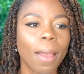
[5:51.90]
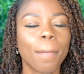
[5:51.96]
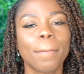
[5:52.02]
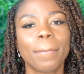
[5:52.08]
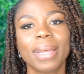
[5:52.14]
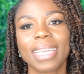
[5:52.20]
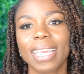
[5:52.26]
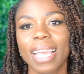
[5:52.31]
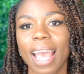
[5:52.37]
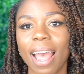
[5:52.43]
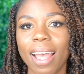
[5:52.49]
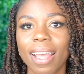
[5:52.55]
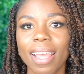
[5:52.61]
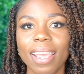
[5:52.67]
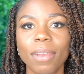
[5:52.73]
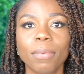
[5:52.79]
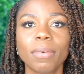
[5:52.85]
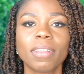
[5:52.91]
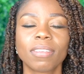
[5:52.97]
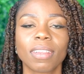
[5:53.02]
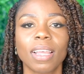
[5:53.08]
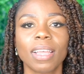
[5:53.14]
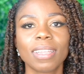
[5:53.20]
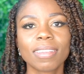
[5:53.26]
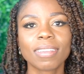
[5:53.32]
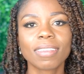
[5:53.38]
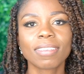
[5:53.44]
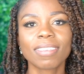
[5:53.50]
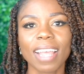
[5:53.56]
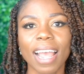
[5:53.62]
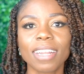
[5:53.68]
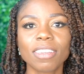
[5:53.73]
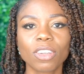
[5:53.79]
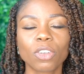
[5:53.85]
But yeah, it was a
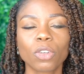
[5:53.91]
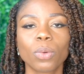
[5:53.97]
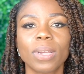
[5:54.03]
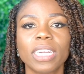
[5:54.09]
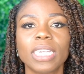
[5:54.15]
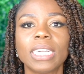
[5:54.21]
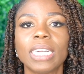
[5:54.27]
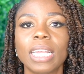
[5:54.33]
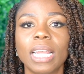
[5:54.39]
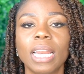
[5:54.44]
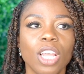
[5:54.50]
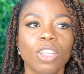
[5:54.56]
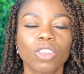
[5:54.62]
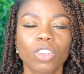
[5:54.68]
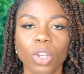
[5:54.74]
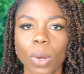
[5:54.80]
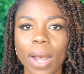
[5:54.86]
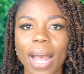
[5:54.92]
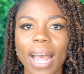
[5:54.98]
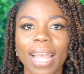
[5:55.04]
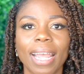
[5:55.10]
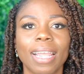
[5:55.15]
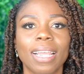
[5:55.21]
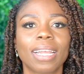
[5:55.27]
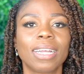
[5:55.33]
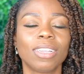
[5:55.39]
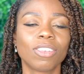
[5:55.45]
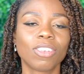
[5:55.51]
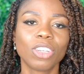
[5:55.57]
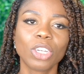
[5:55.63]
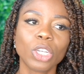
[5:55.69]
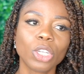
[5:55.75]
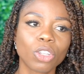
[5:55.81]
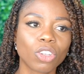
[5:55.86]
sad situation. So I
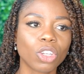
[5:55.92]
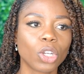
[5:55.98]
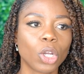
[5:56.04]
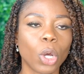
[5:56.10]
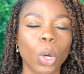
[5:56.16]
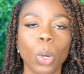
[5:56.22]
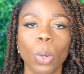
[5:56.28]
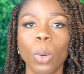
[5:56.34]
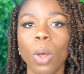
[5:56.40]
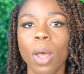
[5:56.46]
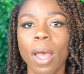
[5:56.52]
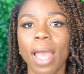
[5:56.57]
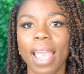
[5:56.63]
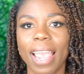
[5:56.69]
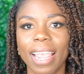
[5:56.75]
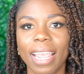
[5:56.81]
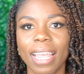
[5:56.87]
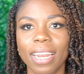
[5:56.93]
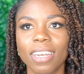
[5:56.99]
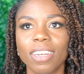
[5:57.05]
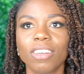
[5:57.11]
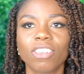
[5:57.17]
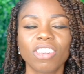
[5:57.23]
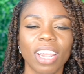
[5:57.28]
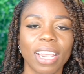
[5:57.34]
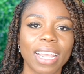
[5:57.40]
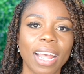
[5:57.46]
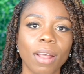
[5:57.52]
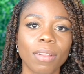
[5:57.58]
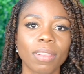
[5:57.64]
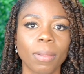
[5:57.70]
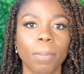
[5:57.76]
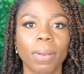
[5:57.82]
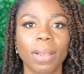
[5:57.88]
continued to go and check
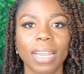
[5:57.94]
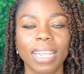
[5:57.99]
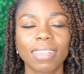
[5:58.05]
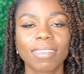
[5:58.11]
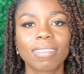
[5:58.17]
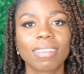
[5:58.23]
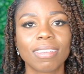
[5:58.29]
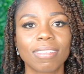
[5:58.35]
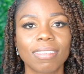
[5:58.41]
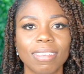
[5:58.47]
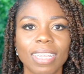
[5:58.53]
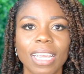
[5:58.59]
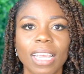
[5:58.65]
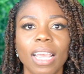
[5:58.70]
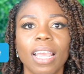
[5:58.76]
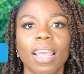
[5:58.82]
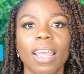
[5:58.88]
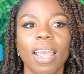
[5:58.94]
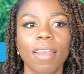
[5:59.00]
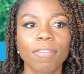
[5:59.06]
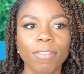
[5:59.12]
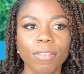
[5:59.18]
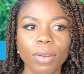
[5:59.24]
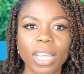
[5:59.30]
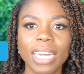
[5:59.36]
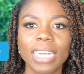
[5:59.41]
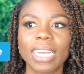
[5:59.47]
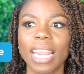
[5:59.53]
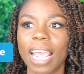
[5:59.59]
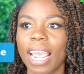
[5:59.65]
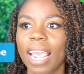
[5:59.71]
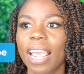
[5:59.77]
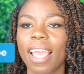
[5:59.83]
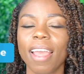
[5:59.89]
out the place to see every
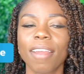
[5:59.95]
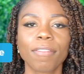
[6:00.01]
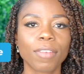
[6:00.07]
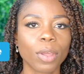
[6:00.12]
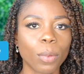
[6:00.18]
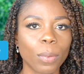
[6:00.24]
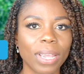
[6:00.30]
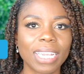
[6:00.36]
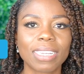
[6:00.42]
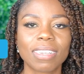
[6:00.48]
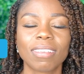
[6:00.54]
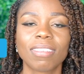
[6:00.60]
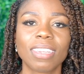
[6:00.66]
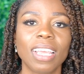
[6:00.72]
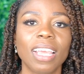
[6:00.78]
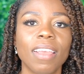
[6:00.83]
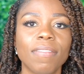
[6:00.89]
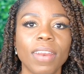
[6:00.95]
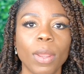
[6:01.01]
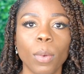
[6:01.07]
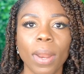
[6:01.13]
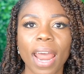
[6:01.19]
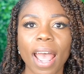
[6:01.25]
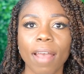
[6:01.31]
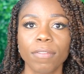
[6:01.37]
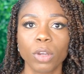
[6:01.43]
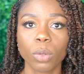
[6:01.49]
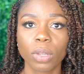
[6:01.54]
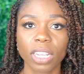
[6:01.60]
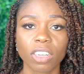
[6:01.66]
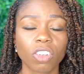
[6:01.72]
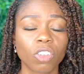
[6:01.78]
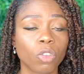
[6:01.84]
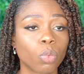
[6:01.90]
day, every week, to see if they would have new
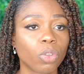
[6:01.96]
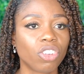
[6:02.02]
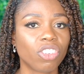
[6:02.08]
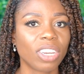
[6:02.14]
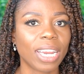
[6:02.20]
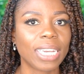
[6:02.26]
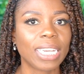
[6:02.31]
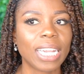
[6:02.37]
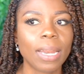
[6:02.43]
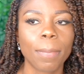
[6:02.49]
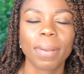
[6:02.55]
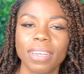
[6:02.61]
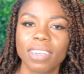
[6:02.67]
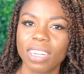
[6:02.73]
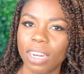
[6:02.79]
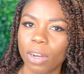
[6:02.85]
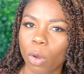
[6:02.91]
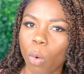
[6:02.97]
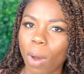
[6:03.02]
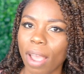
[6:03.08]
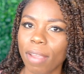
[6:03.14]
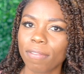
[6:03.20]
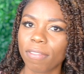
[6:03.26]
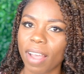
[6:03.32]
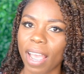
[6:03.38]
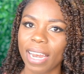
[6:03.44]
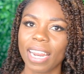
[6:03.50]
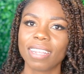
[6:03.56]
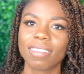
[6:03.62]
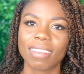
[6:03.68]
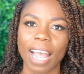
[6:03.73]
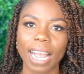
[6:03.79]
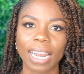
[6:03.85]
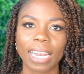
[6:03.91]
kitchens, which they did, didn't quite find
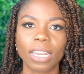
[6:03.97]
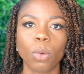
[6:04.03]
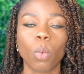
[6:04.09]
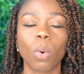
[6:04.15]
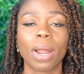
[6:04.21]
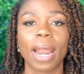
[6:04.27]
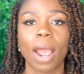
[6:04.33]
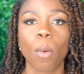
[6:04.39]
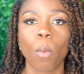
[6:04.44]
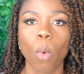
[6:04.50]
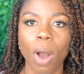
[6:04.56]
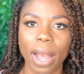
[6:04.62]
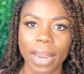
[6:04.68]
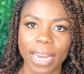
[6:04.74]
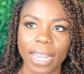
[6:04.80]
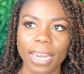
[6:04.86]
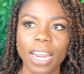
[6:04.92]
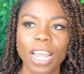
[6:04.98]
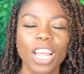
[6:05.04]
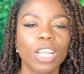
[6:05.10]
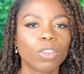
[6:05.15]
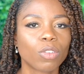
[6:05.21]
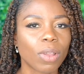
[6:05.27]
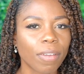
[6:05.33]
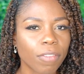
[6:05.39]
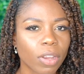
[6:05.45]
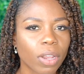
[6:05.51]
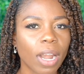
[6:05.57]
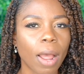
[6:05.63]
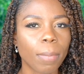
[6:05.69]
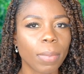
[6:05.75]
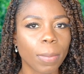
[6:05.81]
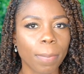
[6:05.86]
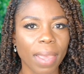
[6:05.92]
exactly what I wanted. So I figured
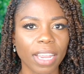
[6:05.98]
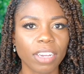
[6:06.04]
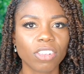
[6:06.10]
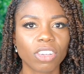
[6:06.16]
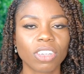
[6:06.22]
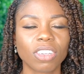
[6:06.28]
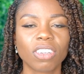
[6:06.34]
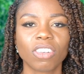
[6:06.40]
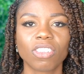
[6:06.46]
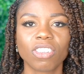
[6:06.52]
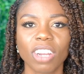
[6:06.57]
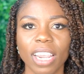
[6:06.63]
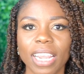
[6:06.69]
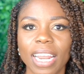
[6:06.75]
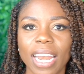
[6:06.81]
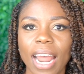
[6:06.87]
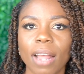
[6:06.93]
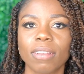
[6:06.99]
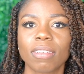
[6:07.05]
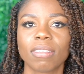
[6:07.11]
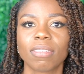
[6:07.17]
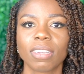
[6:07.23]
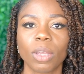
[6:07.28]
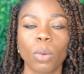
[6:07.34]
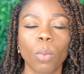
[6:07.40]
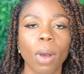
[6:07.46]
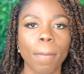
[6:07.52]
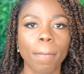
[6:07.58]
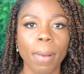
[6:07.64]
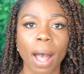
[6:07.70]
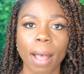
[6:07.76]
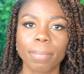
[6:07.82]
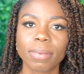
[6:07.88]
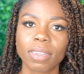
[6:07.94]
I'll be patient to check it out to see what
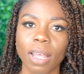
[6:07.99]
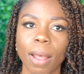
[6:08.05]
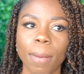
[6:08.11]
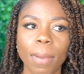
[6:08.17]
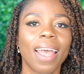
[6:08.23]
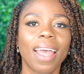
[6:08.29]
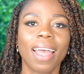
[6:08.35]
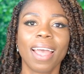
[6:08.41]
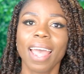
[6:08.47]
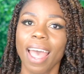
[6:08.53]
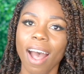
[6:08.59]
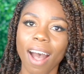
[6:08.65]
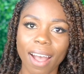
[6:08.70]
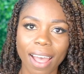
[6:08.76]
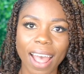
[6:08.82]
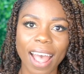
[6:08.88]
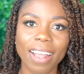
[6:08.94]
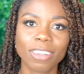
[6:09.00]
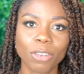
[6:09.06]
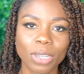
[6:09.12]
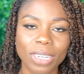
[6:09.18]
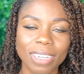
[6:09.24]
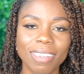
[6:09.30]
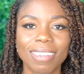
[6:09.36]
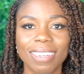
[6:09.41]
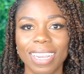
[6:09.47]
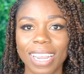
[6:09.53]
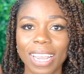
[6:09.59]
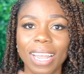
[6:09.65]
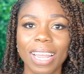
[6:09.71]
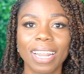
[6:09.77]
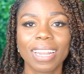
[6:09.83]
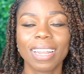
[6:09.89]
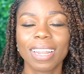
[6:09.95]
pops up. As you can see,
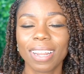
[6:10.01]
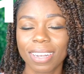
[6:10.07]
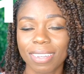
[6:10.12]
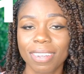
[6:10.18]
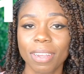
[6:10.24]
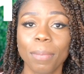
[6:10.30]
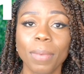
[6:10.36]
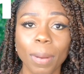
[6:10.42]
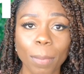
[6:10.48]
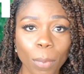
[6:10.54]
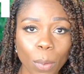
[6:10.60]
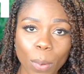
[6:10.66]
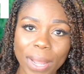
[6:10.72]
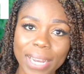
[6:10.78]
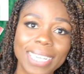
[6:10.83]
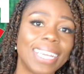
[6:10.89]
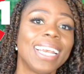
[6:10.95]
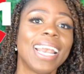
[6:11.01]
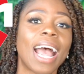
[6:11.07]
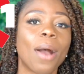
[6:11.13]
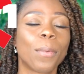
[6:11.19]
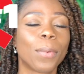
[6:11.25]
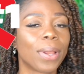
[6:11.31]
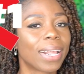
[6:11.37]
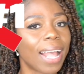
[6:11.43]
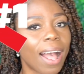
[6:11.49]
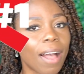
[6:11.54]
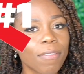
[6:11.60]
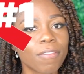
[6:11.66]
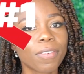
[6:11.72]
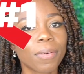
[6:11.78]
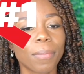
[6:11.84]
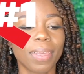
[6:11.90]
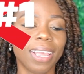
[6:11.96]
tip number 1 did not work out
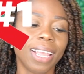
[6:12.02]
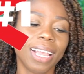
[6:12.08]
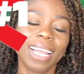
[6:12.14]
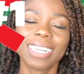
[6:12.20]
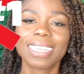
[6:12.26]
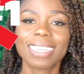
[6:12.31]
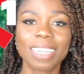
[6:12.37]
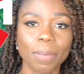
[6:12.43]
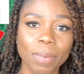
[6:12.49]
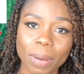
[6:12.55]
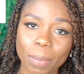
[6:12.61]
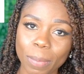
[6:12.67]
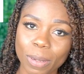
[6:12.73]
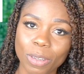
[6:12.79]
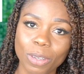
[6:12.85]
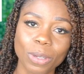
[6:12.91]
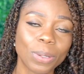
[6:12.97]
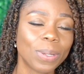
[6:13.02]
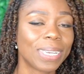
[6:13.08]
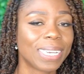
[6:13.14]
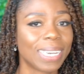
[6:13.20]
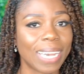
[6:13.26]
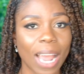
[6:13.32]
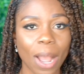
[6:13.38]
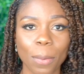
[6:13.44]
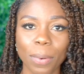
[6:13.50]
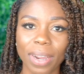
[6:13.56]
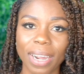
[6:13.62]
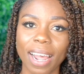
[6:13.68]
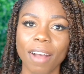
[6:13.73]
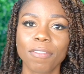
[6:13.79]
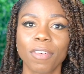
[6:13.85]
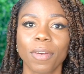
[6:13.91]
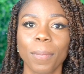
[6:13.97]
for me. Tip number 2 did not work
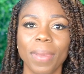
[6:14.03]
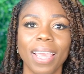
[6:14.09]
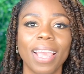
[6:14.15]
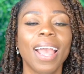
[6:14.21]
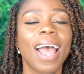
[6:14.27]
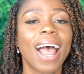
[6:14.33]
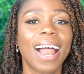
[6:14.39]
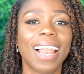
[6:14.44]
out for me.